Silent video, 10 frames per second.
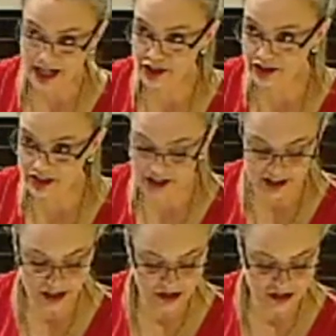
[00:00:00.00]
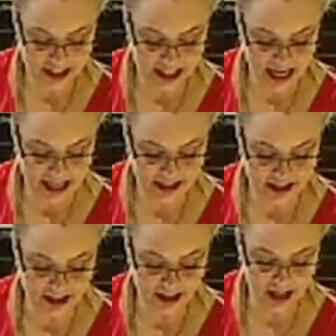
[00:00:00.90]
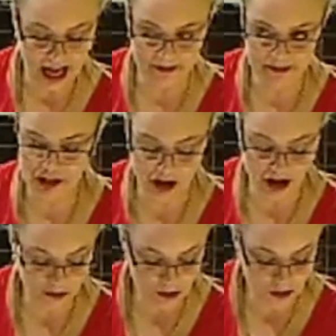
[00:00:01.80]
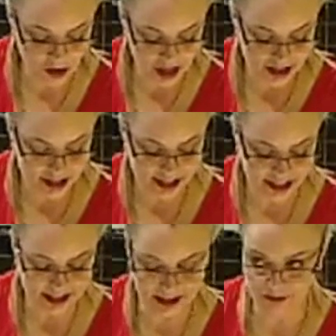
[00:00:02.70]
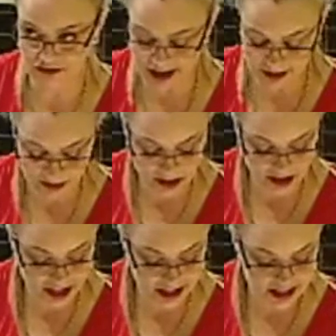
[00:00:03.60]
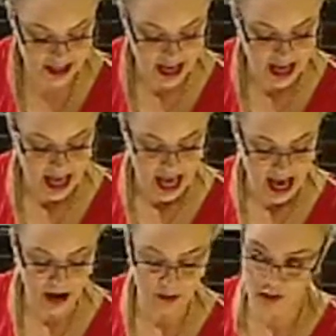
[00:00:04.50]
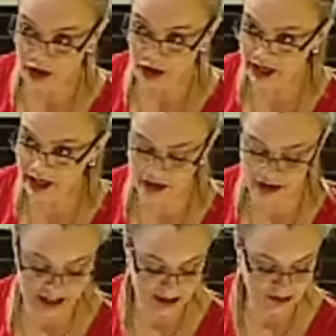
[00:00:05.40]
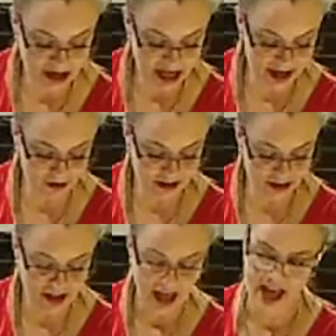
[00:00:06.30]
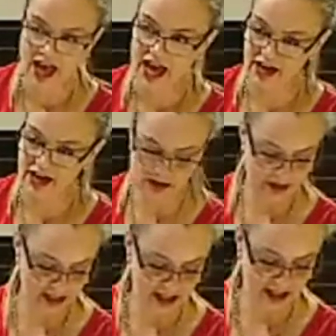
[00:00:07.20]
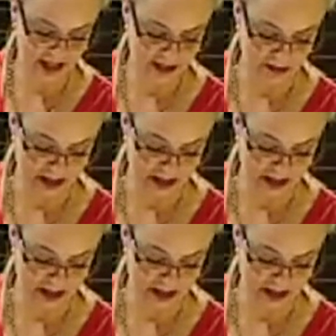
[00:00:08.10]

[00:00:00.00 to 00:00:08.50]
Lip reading: Jane Johnson, who's under Di Walker. She's in Rathmines. Wilma, who's in Penrith. And, of course, then there's